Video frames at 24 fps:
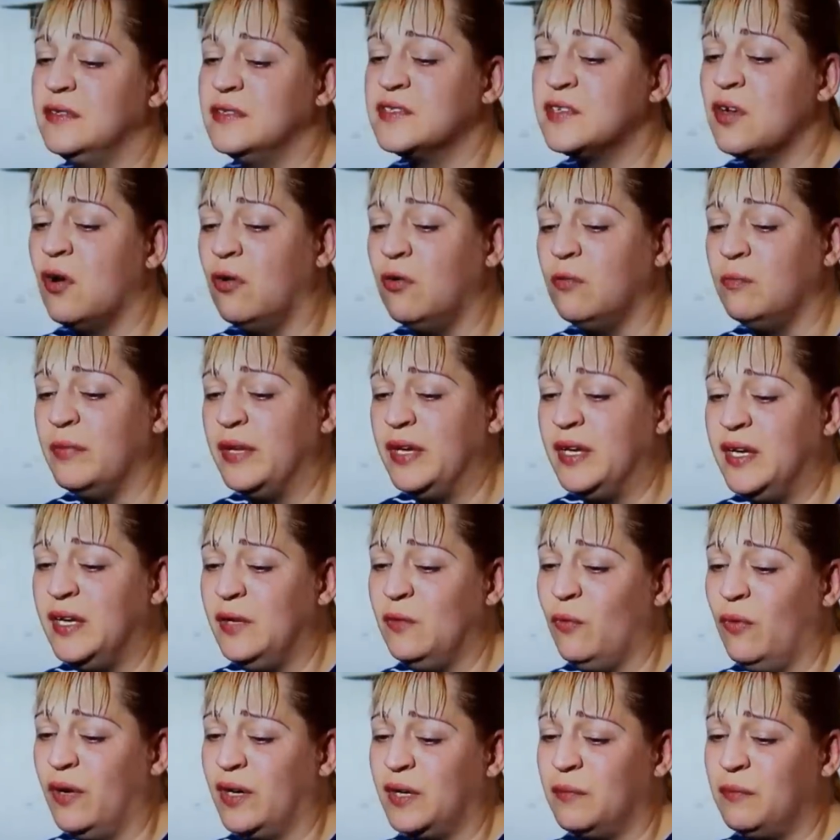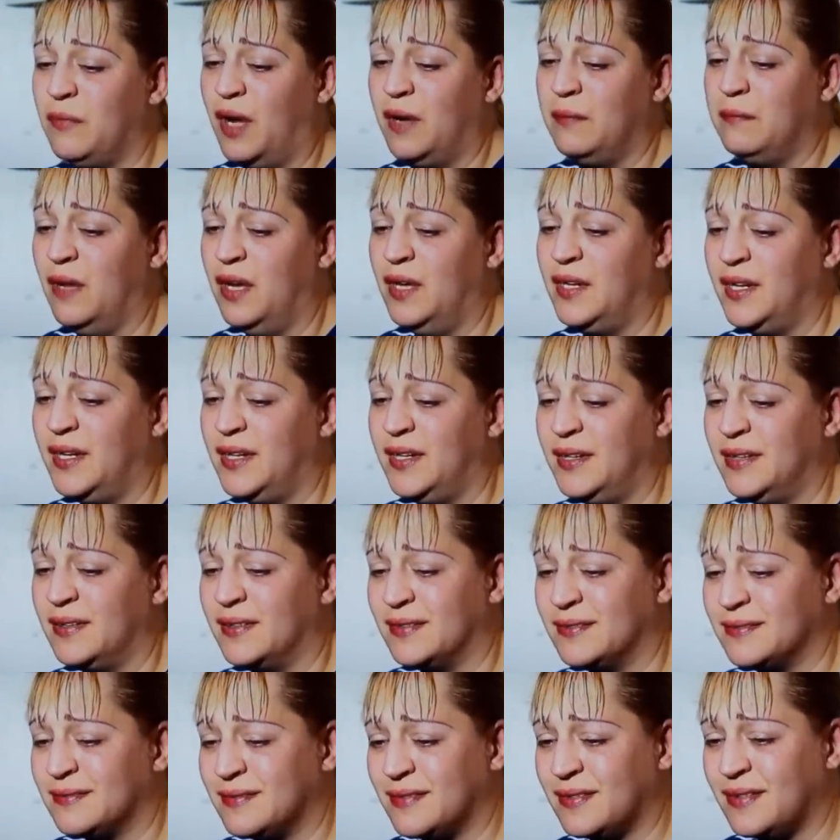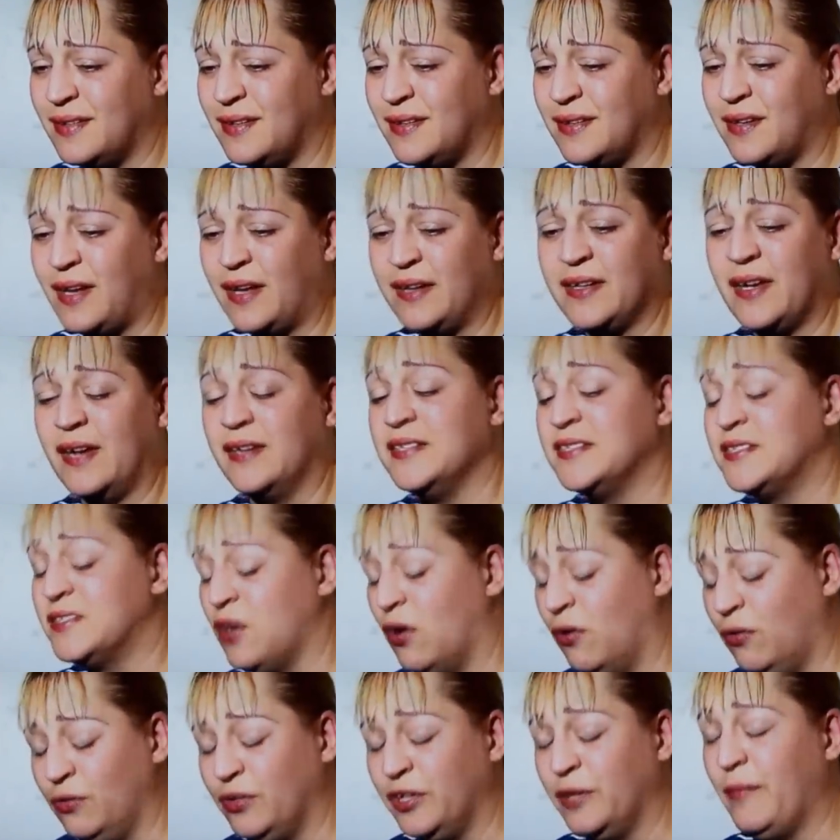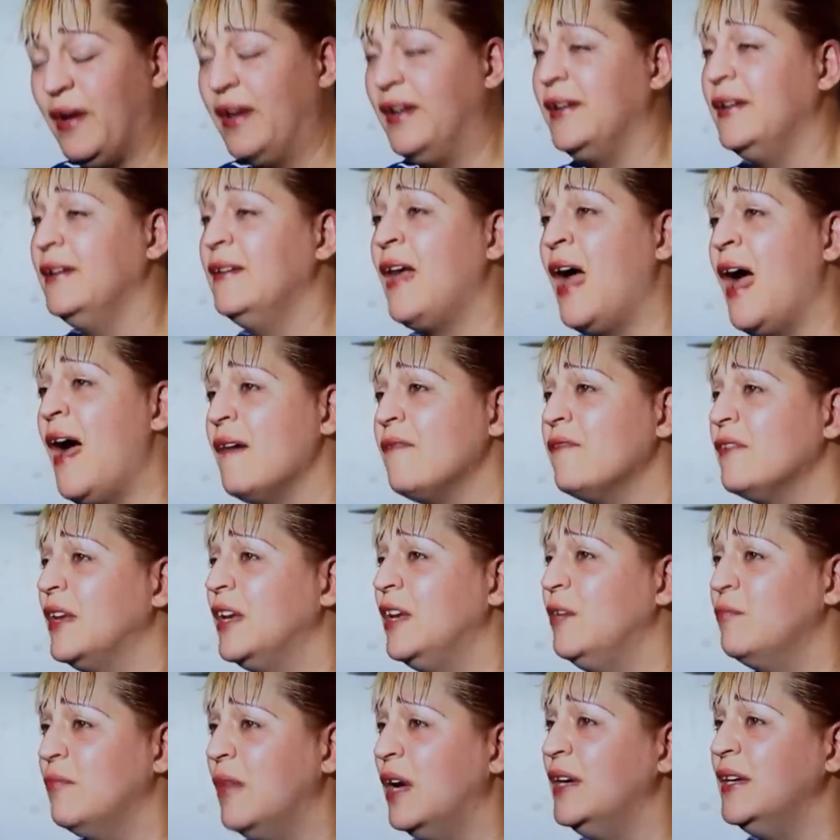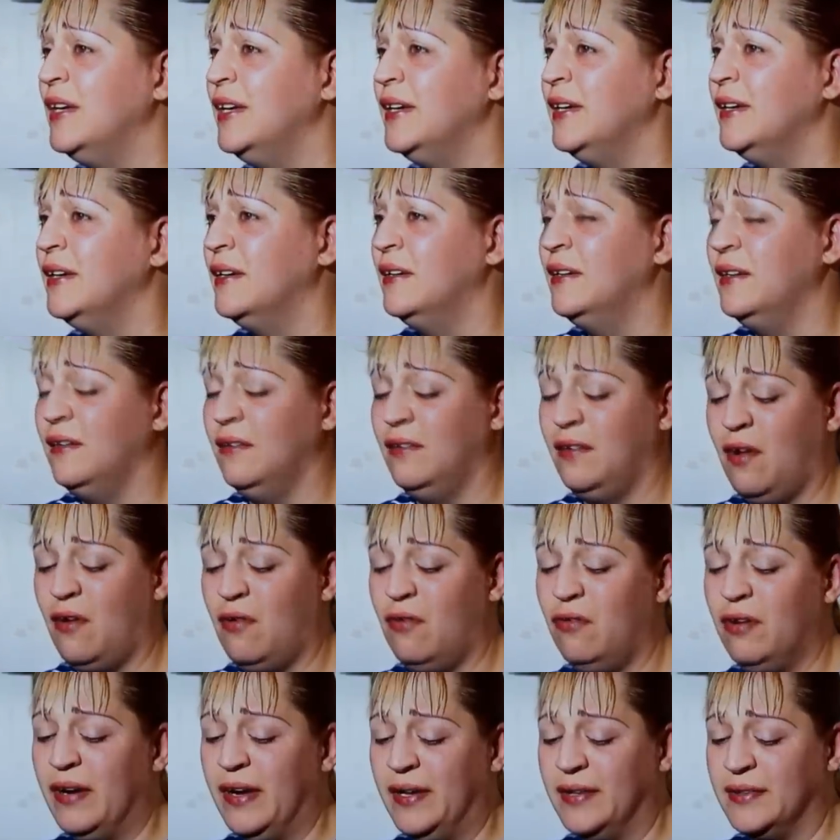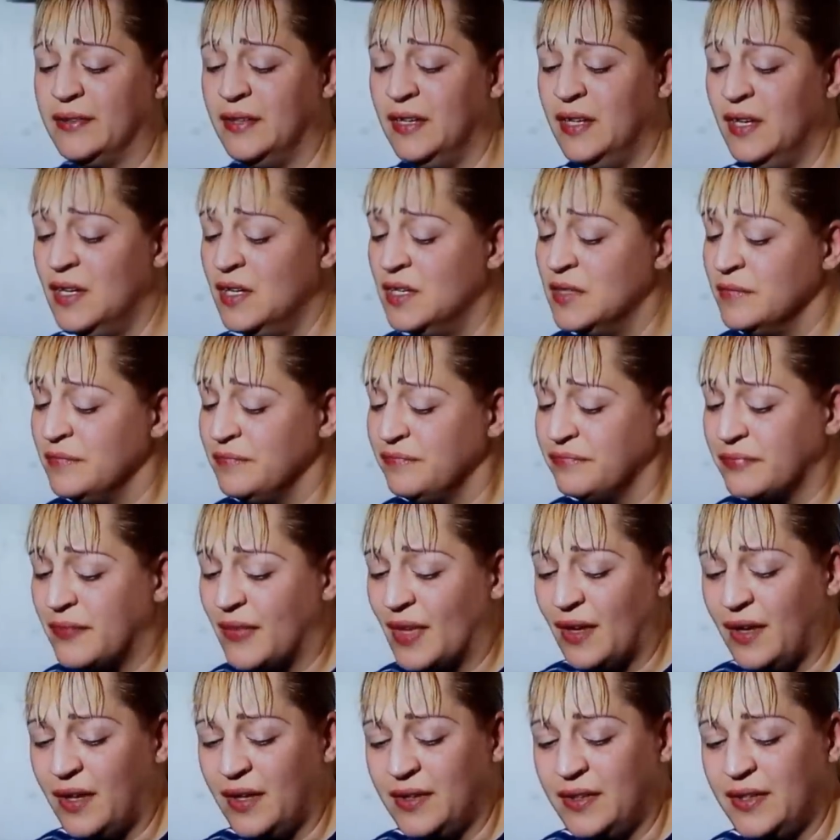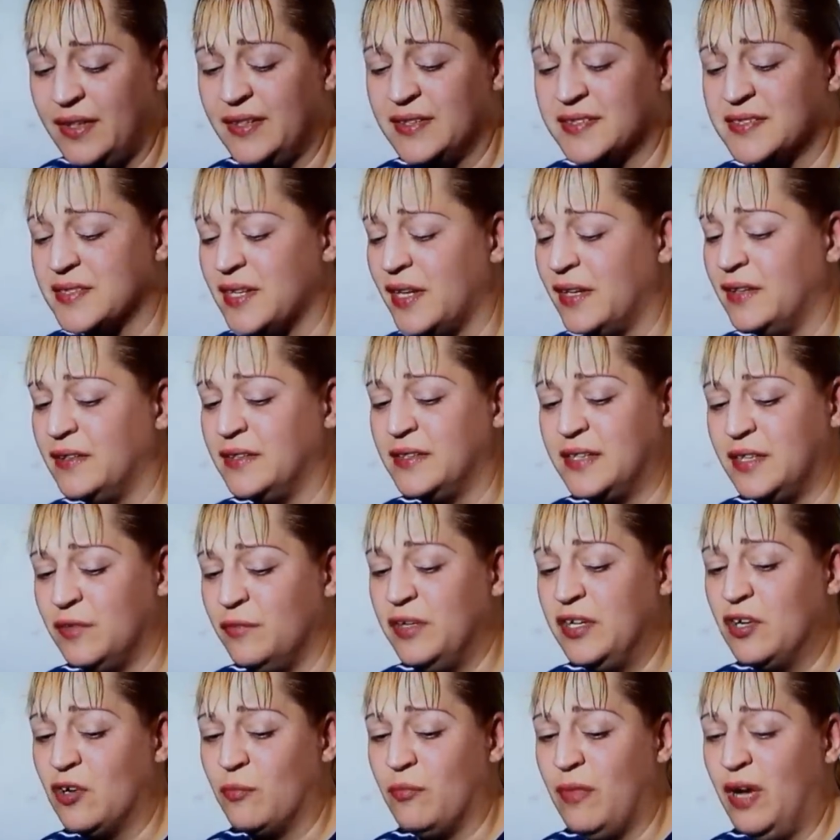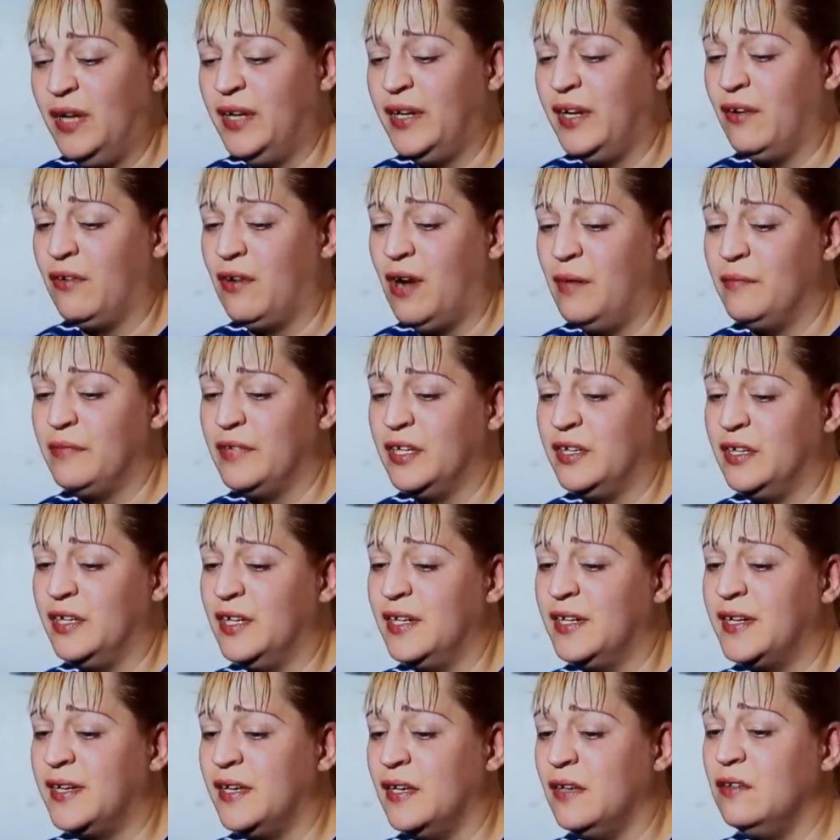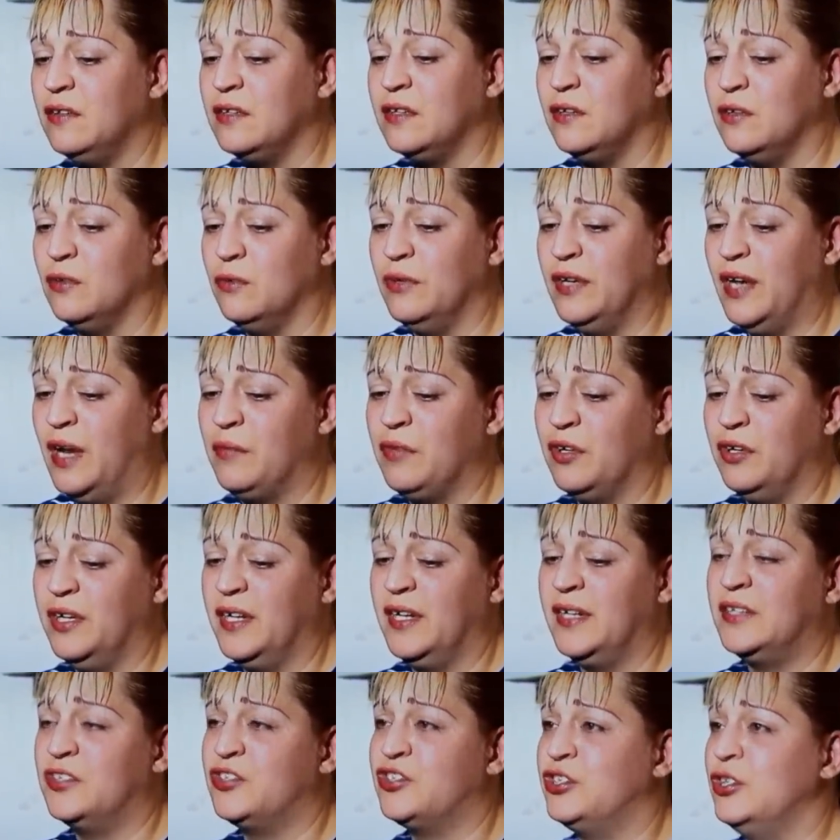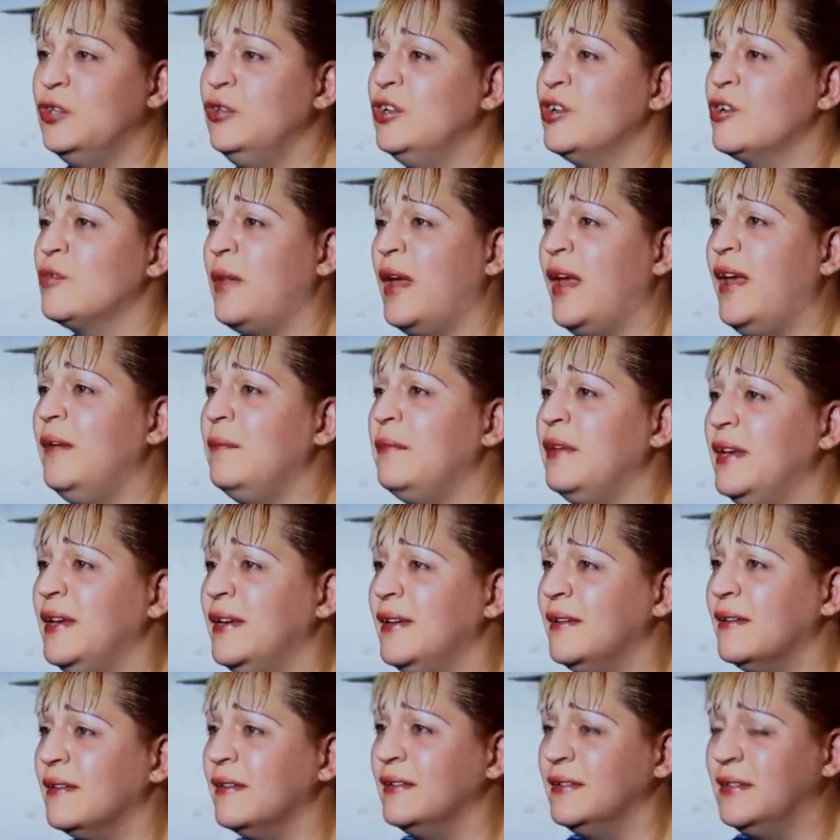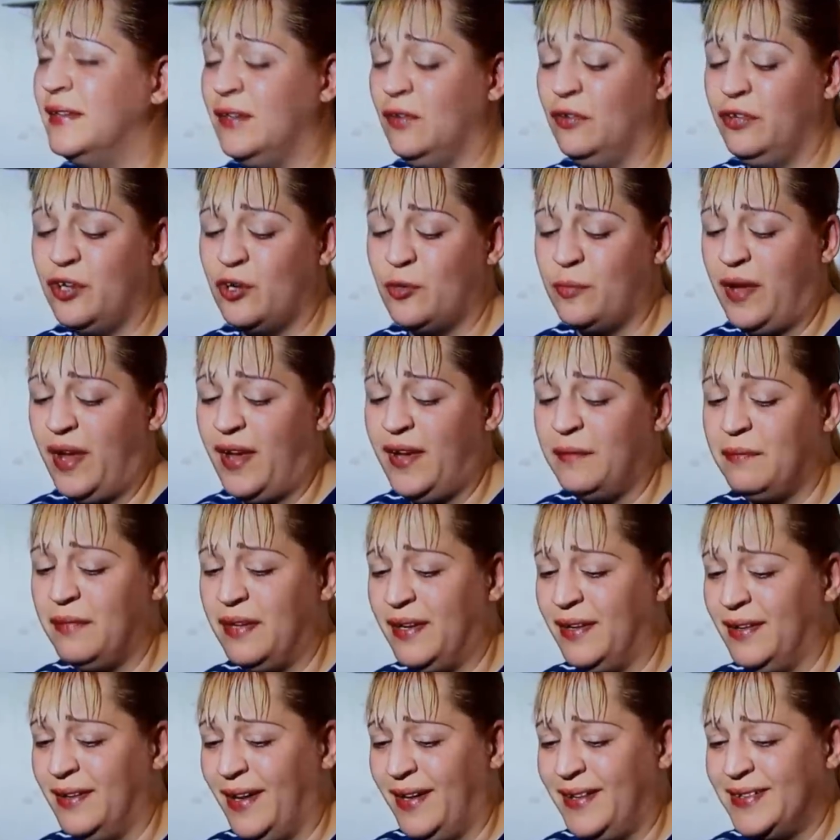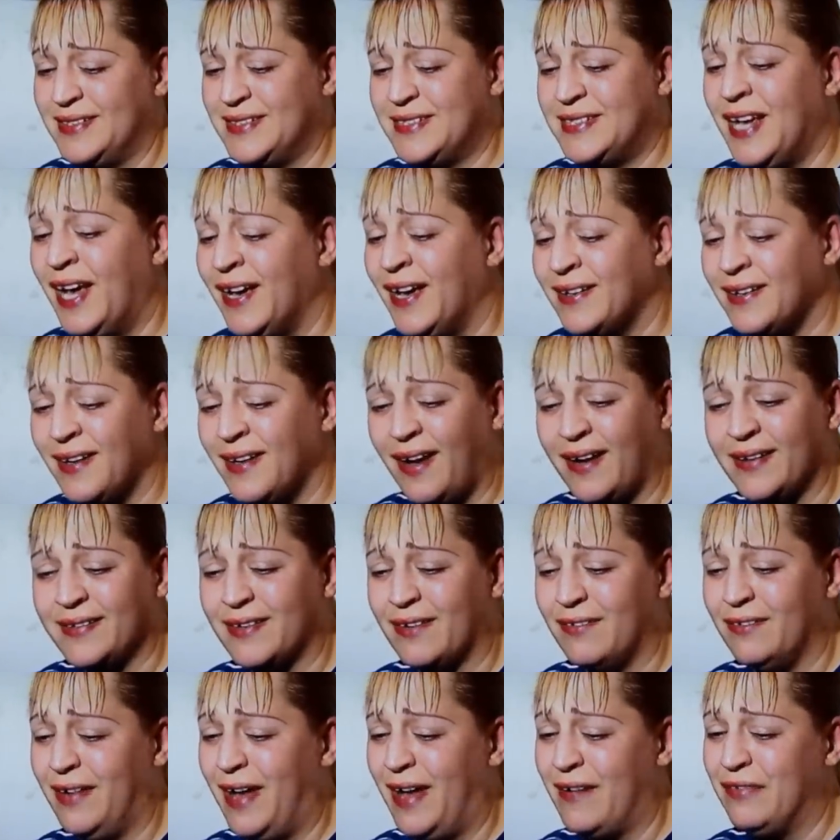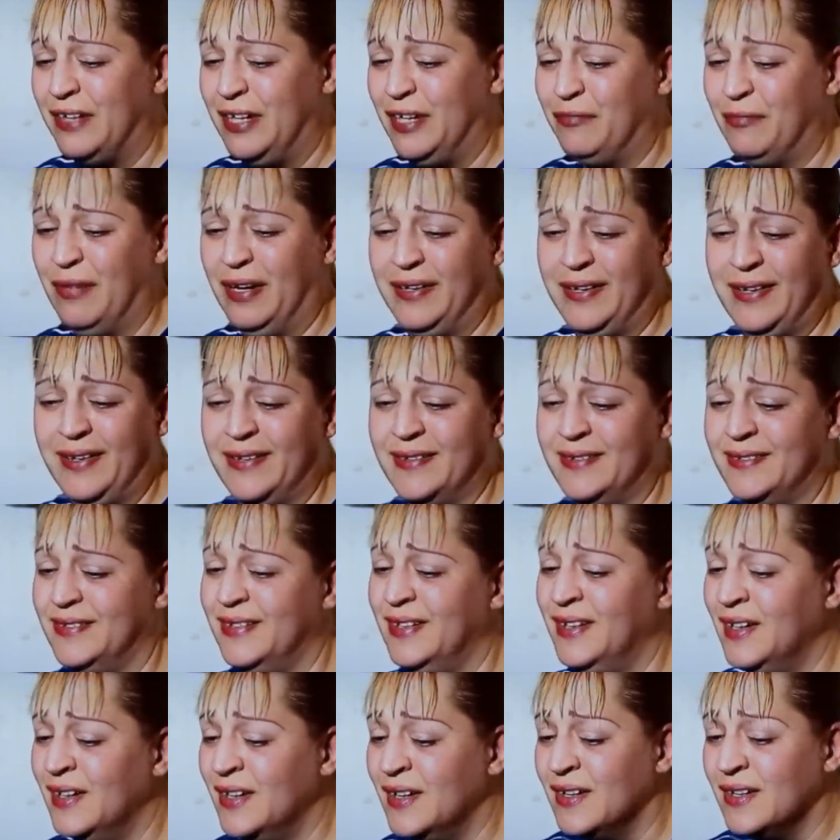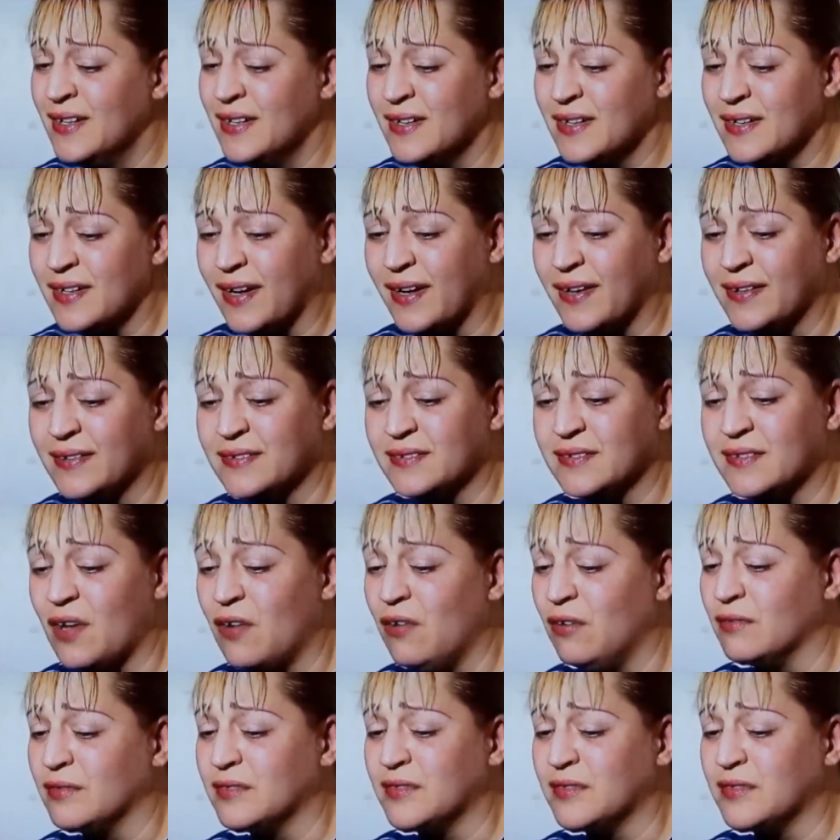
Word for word: and told me he wanted my money. And I, I told him I didn't have any money, you know, and and he said, give me your money or I'm going to kill you and I'm going to shoot your baby and kill your baby. And I said, I don't have any money. And, and